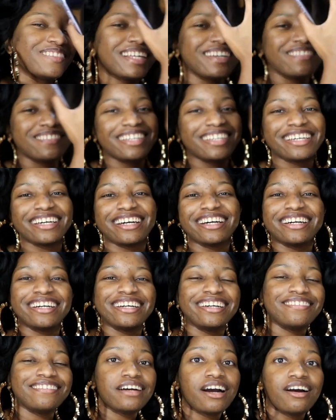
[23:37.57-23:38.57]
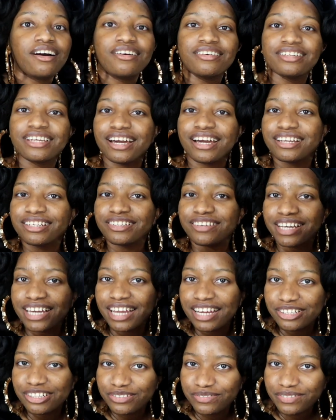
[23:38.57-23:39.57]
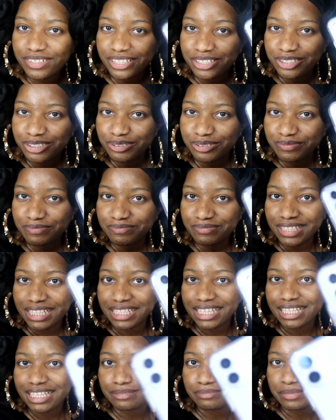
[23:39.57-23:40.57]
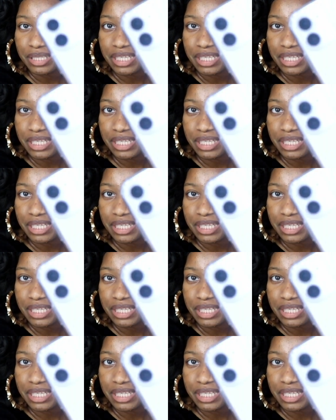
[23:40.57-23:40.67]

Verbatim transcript: blowing up. Oh, y'all didn't know I got a new phone. Yes,